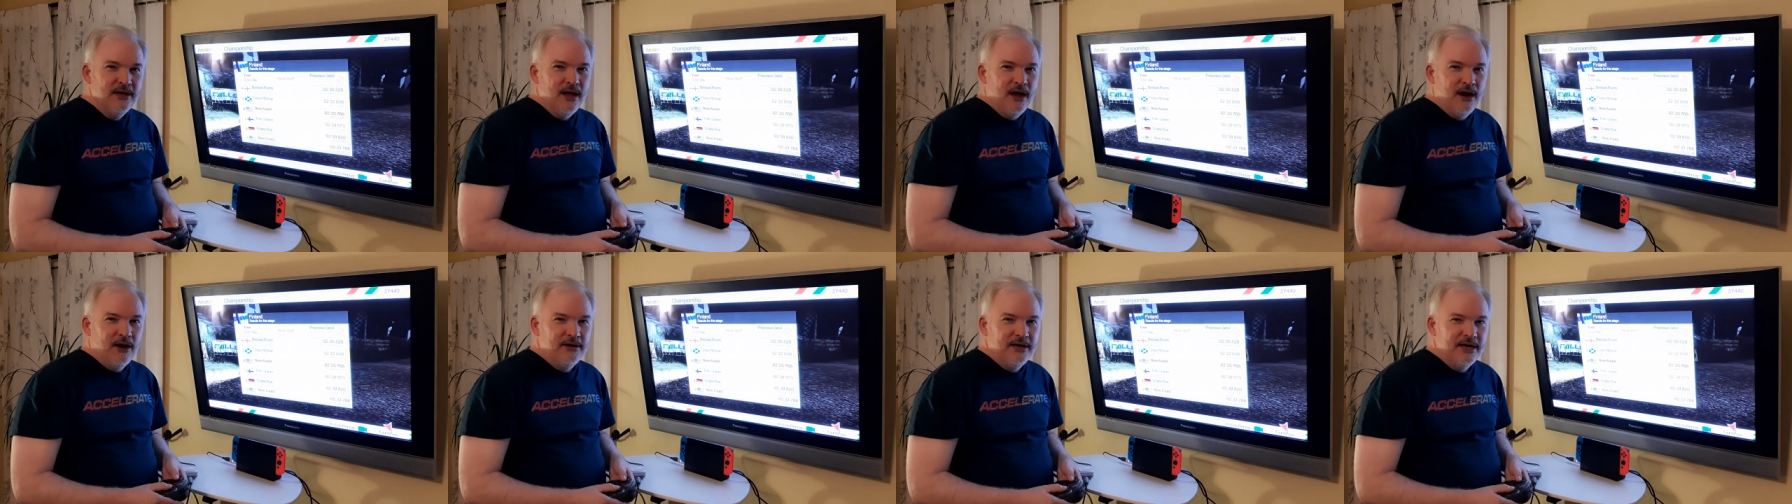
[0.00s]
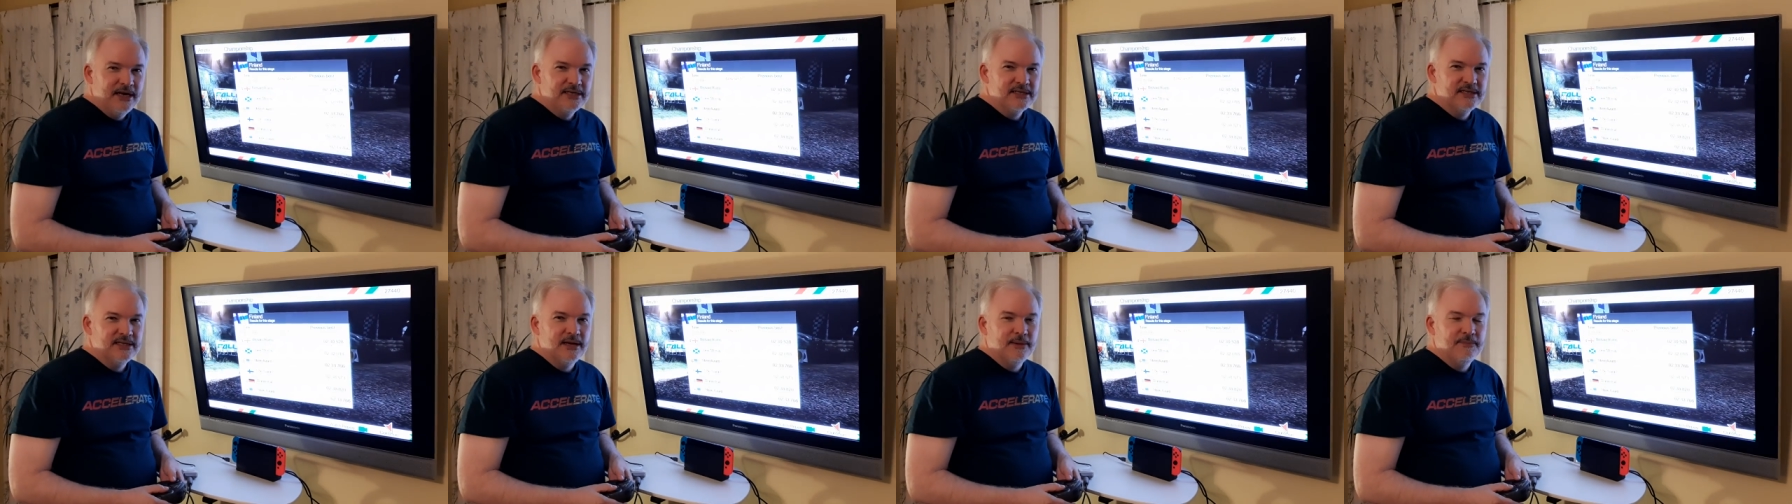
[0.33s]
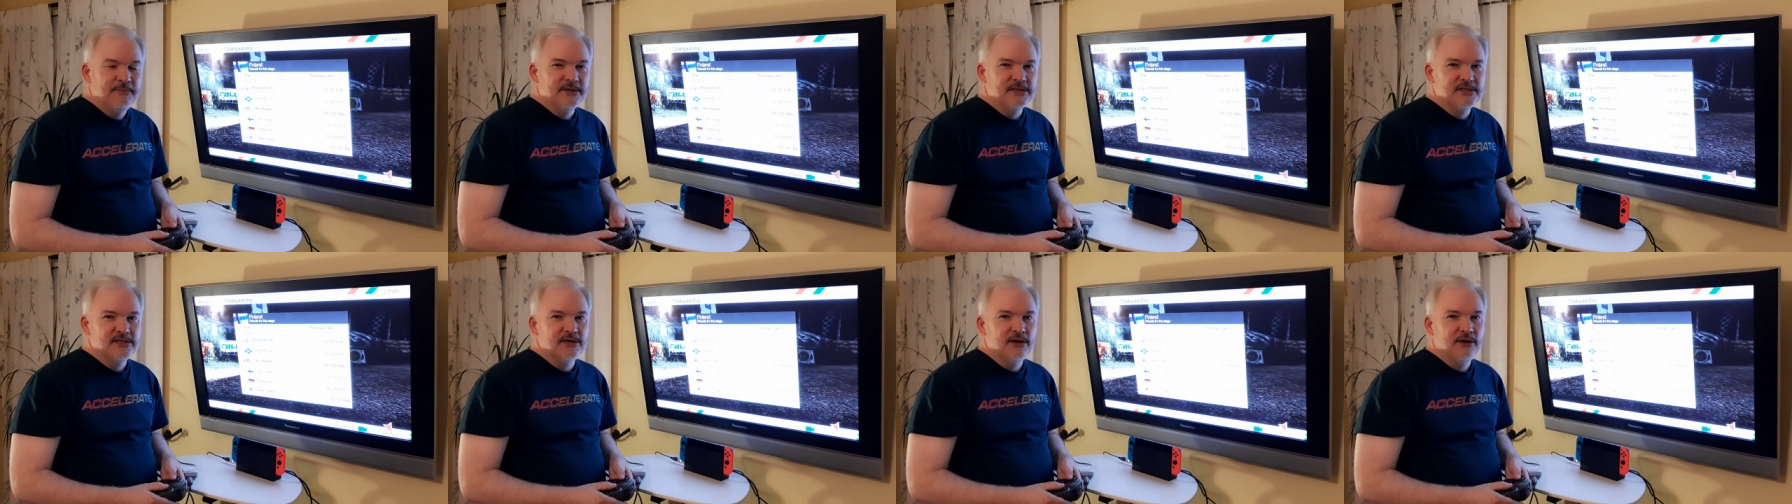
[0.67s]
Our next
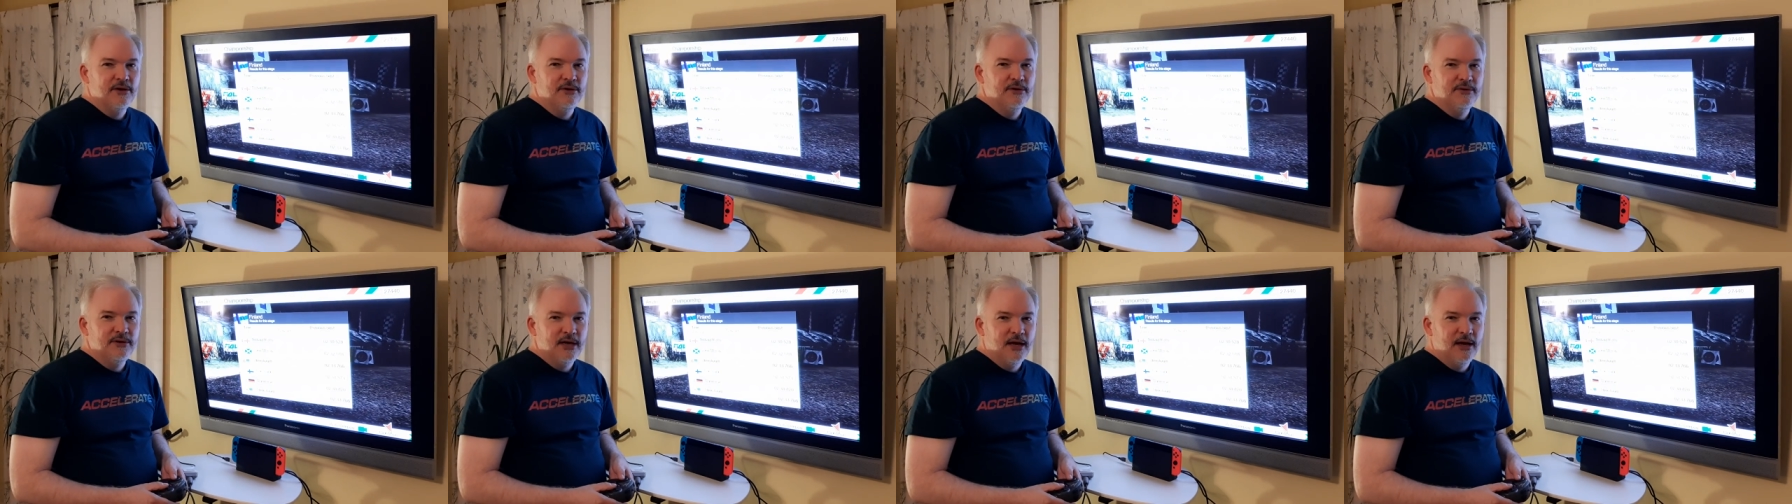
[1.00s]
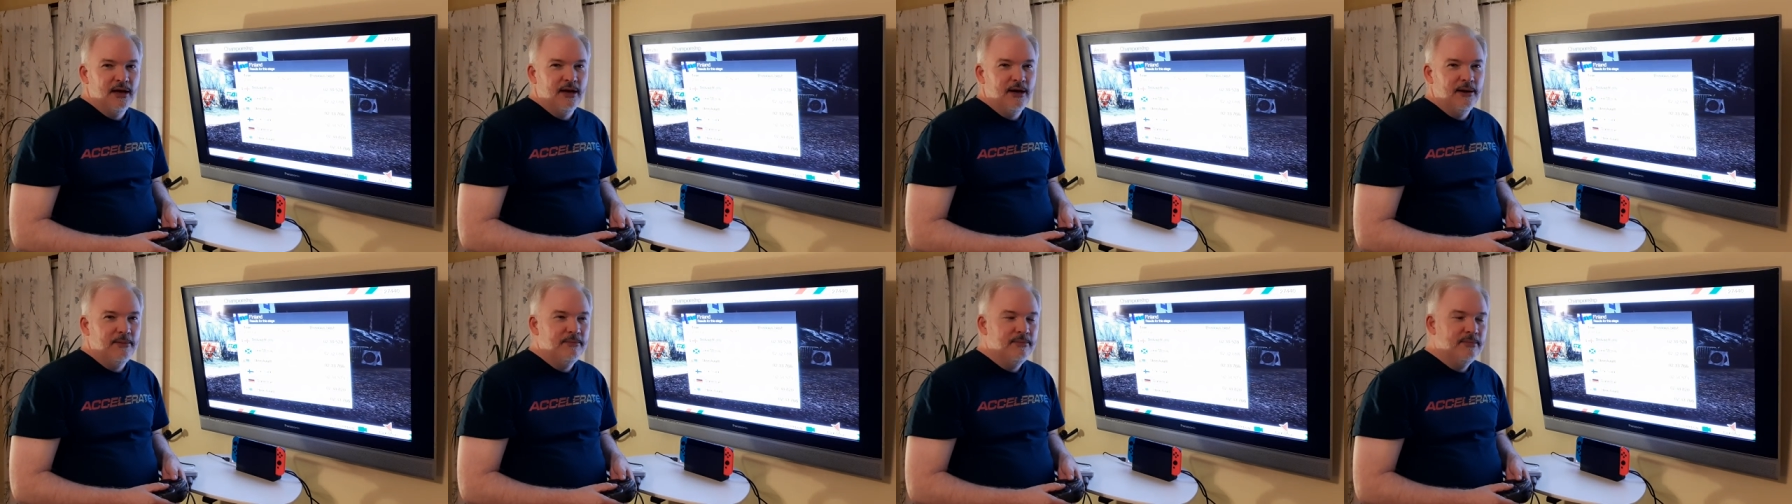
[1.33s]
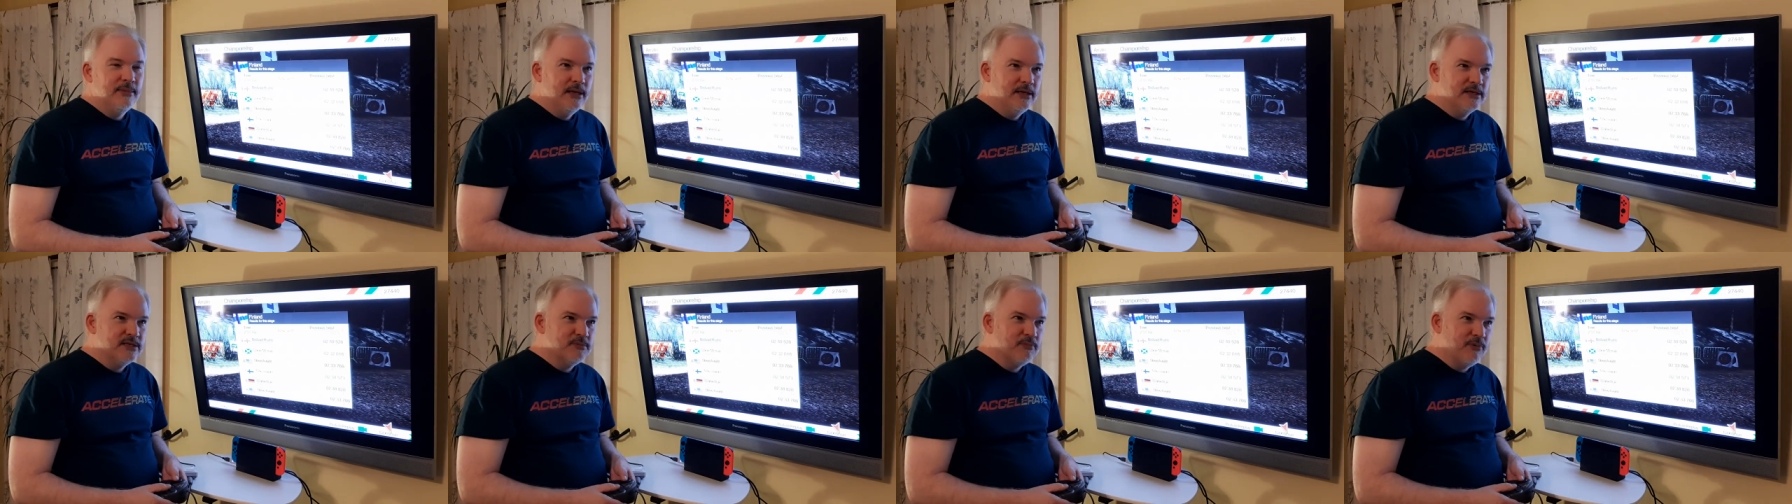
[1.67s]
episode um,
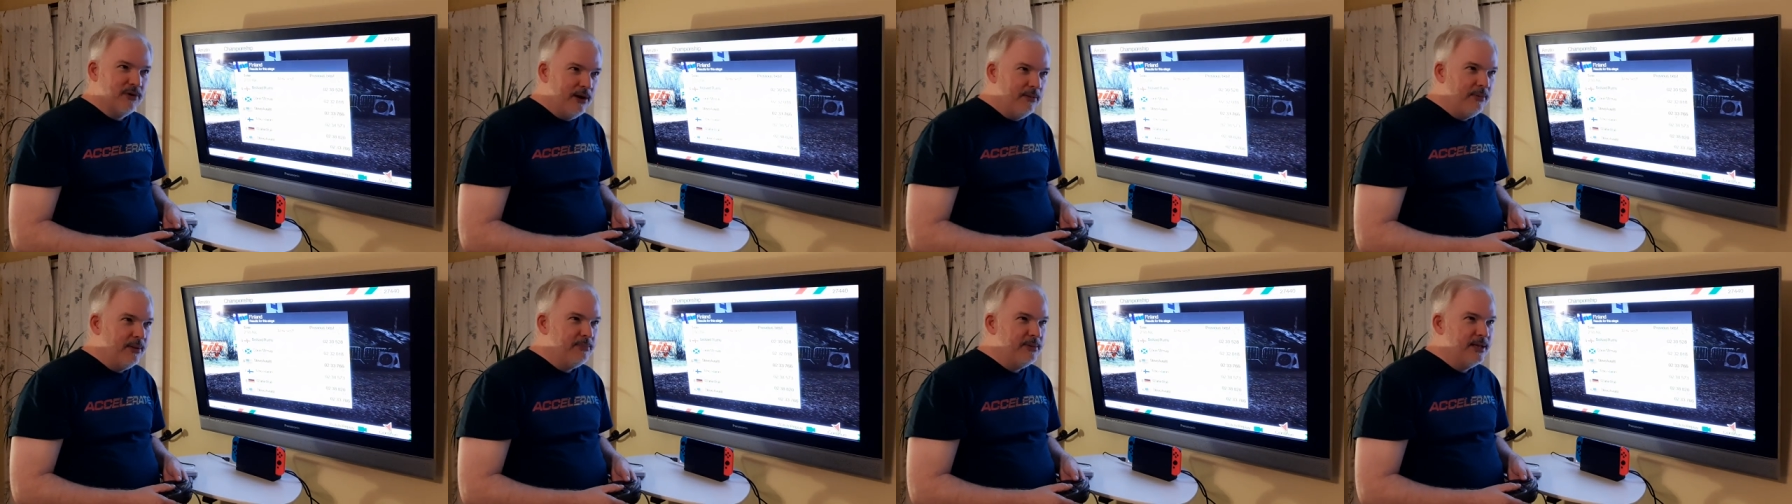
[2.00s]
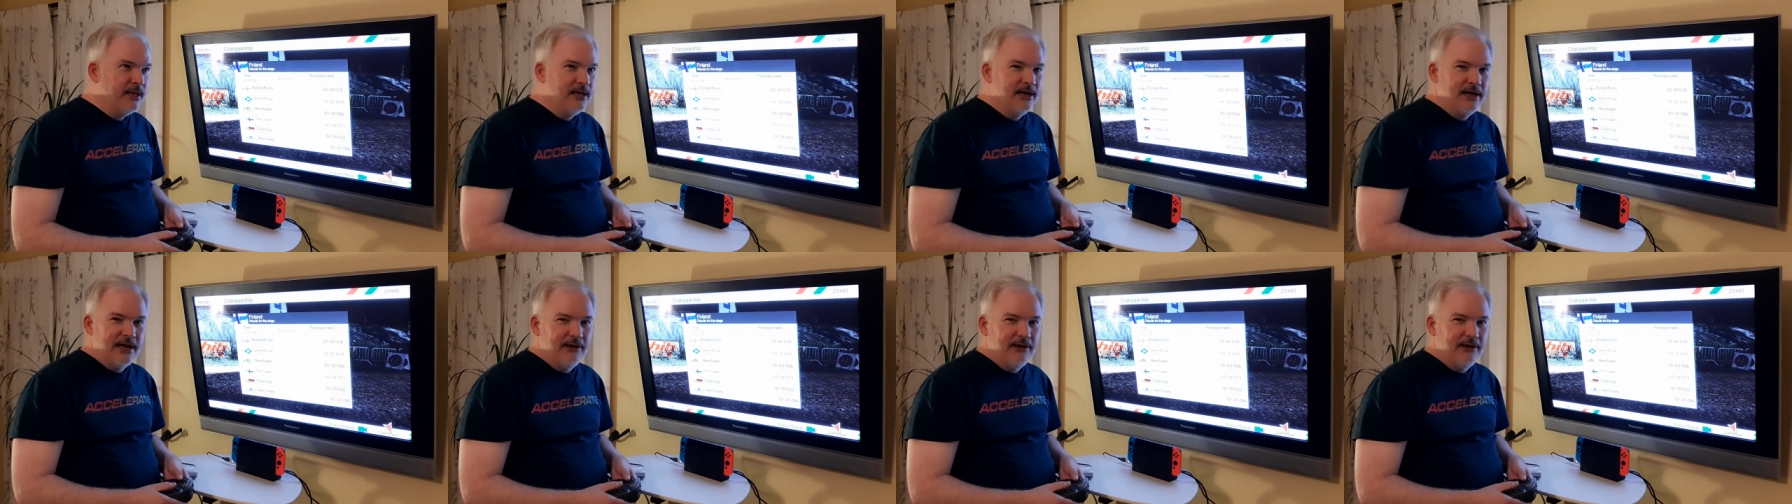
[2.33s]
is probably going